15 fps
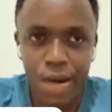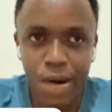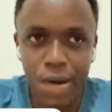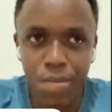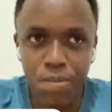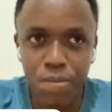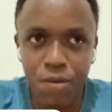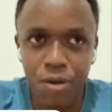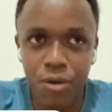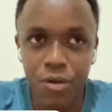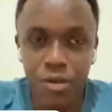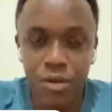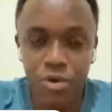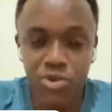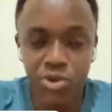
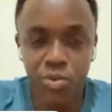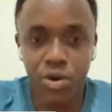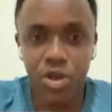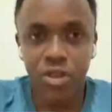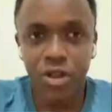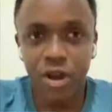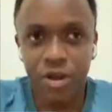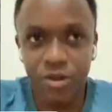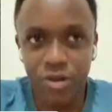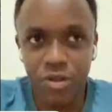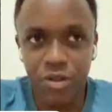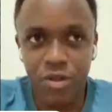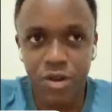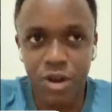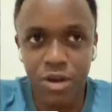The reason why they ask
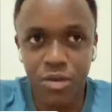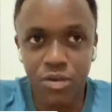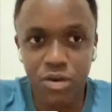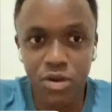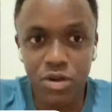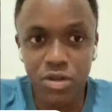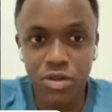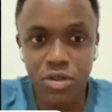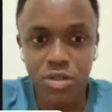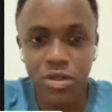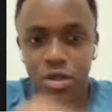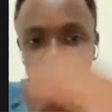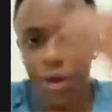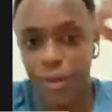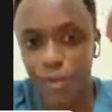these kind of questions